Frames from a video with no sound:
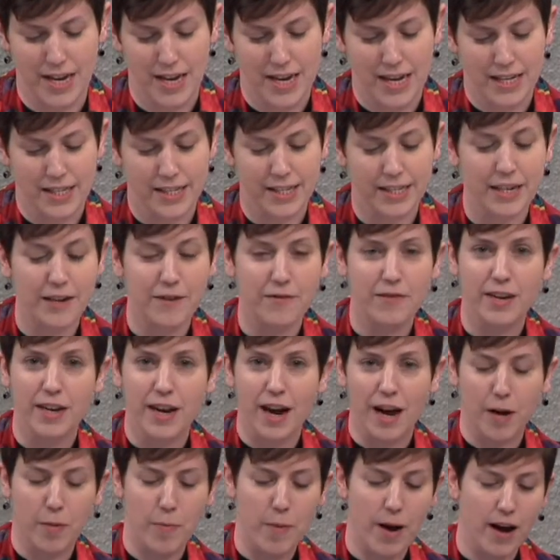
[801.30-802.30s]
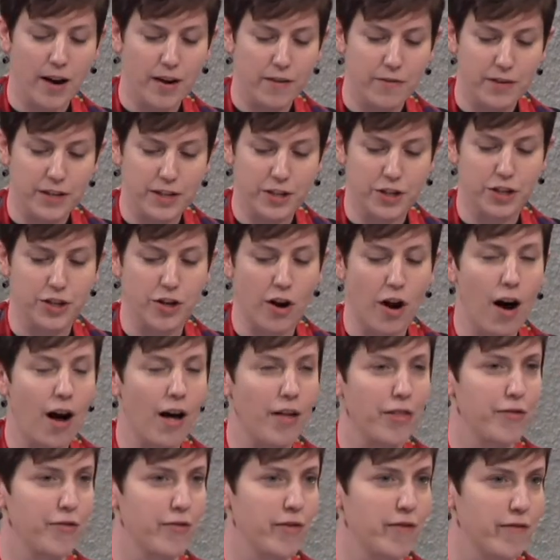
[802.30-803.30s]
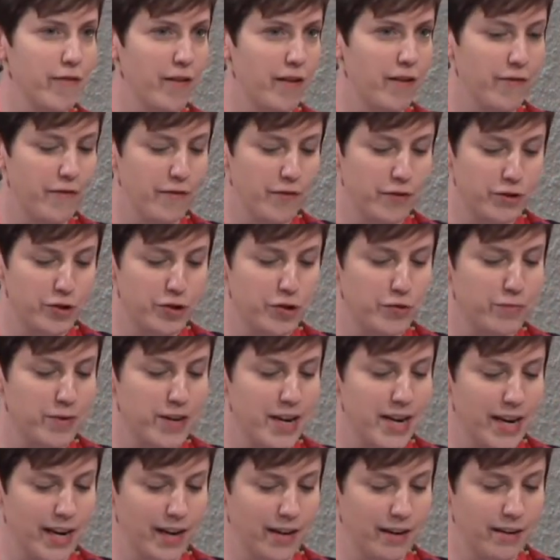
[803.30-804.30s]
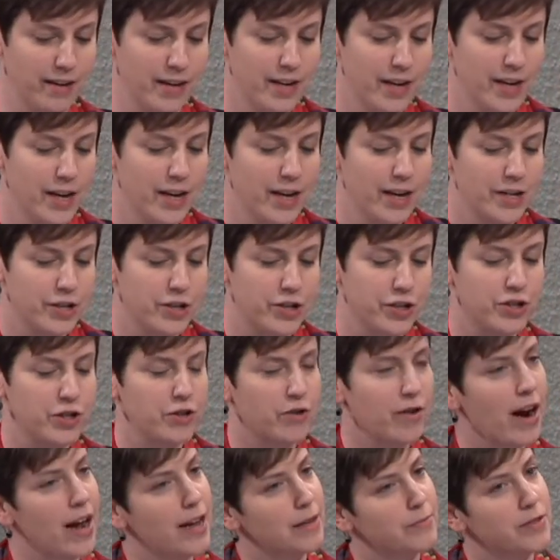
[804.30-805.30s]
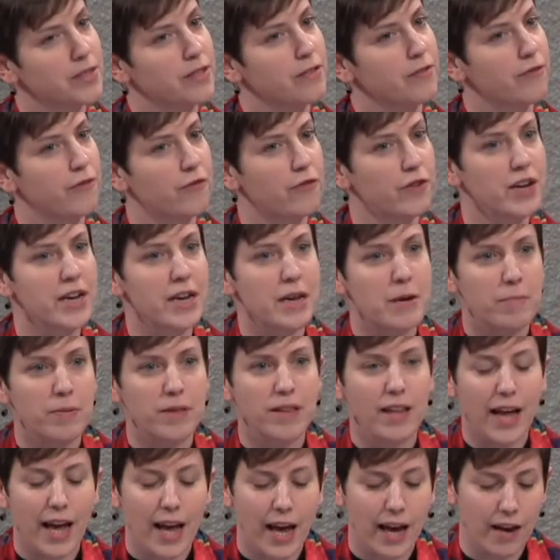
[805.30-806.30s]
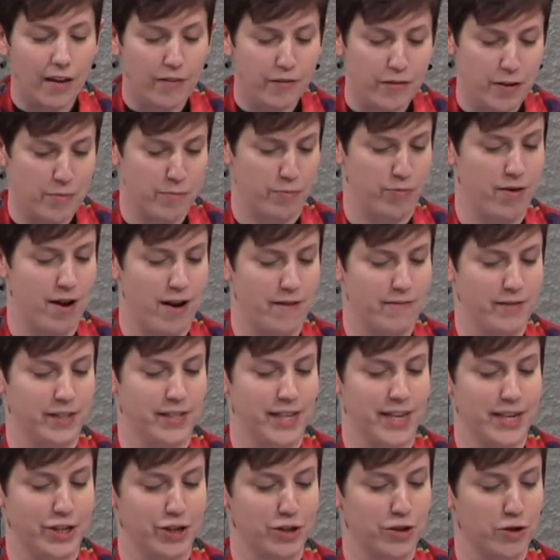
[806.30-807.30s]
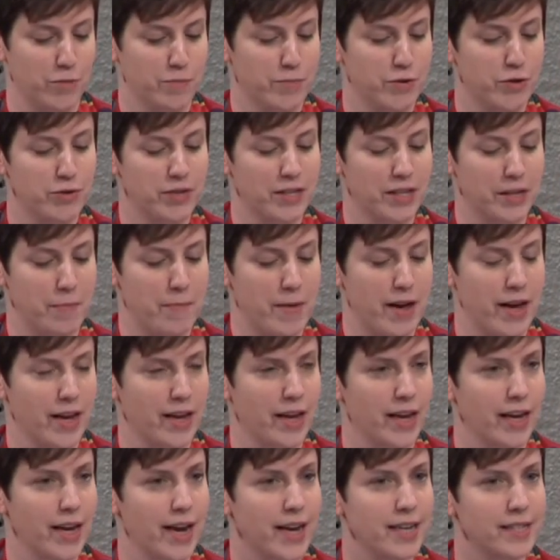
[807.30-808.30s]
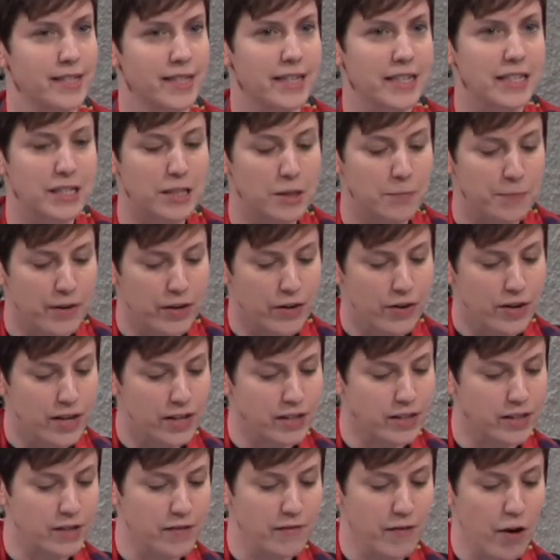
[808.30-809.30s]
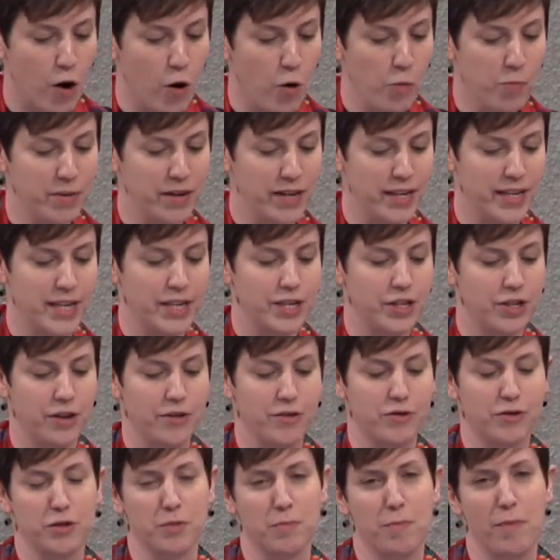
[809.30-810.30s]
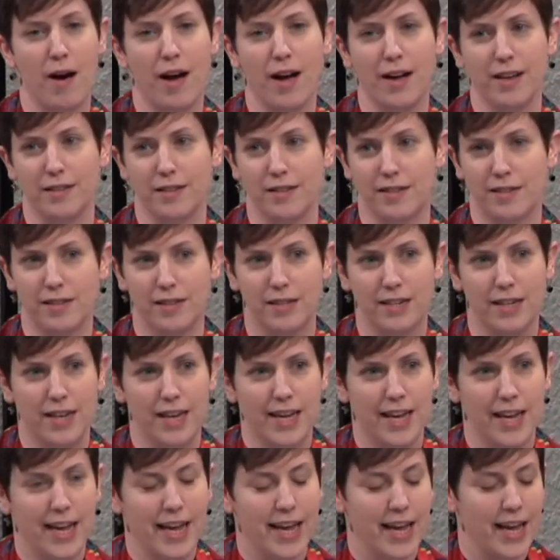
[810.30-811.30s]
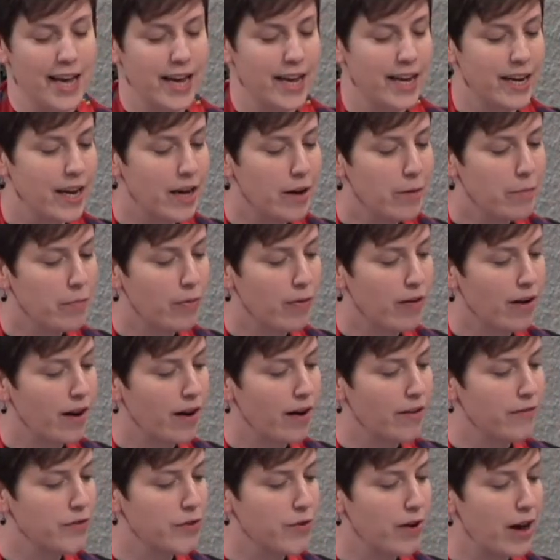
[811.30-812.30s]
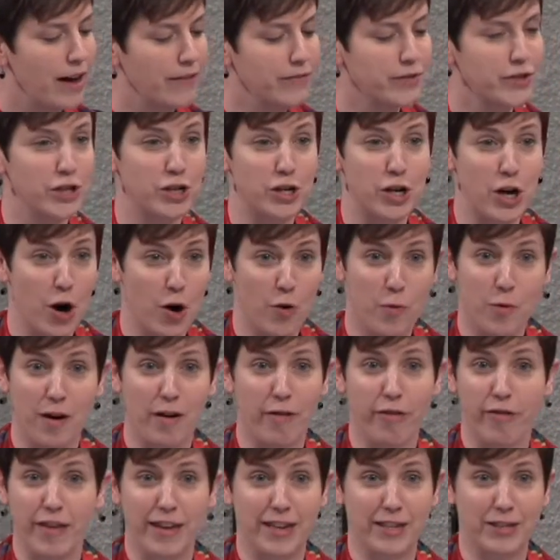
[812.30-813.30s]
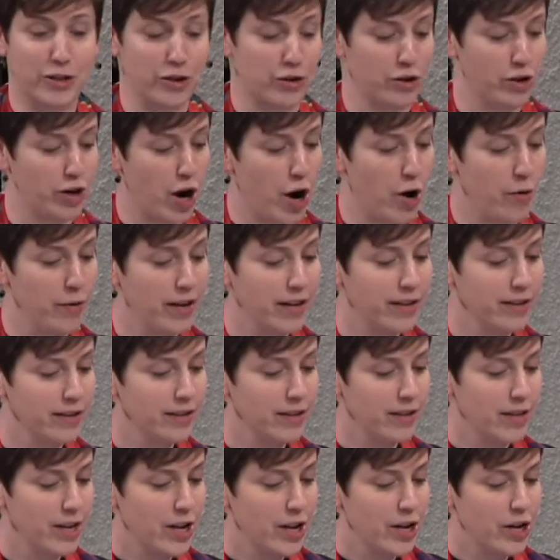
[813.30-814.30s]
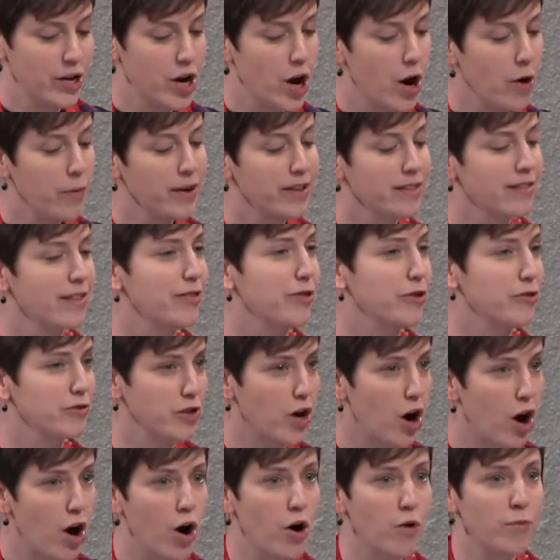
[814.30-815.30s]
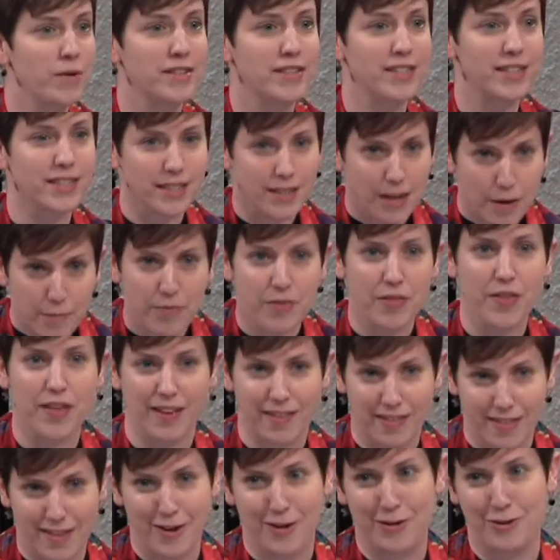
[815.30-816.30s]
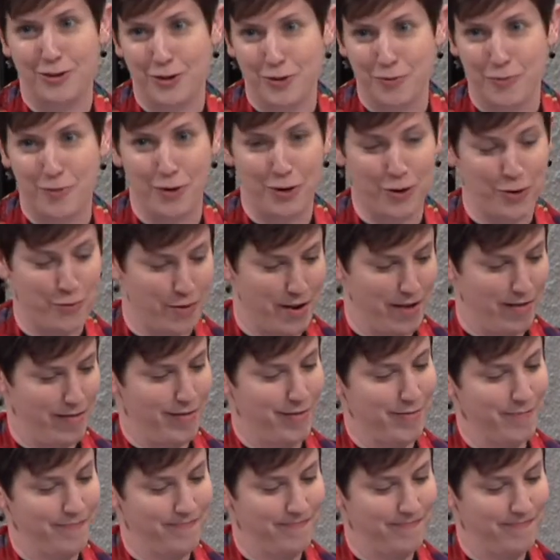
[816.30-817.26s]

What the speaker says: Stephen Nachmanovich, the author of our first reading, describes the free play of improvisational music making as an experience of opening each other's minds. In improv, you have to go where things are going, knowing that there's always something there to work with.